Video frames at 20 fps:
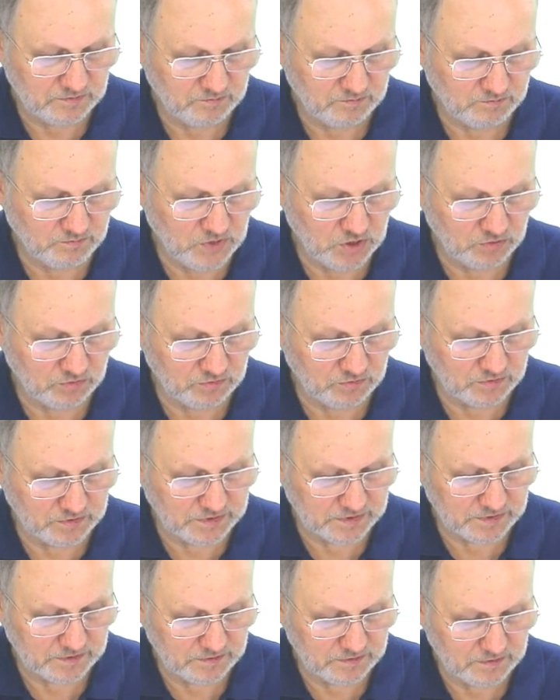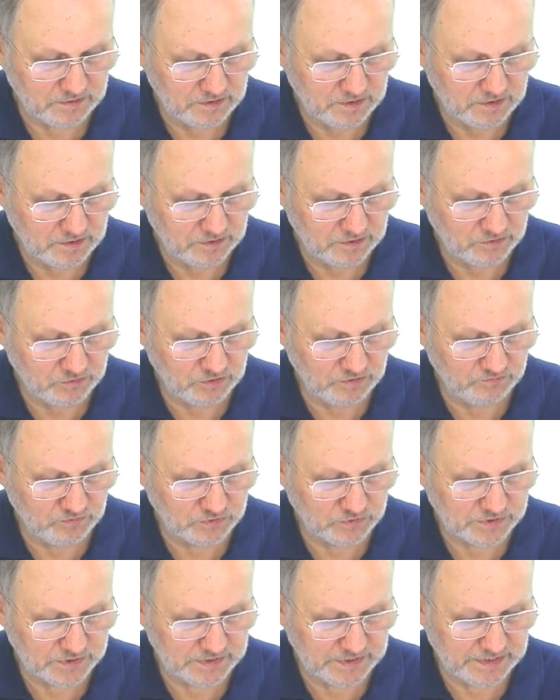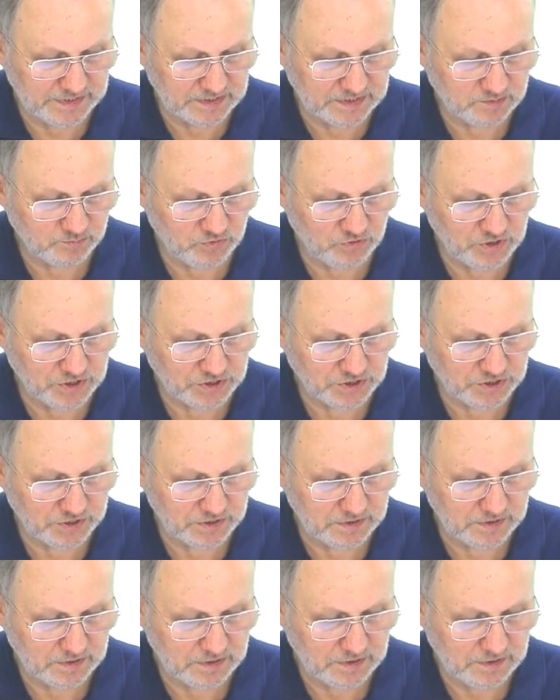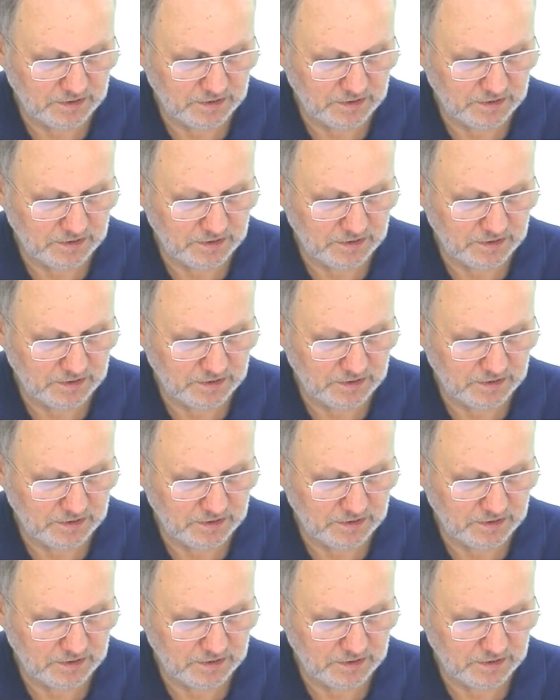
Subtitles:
moles, universal gas pressure,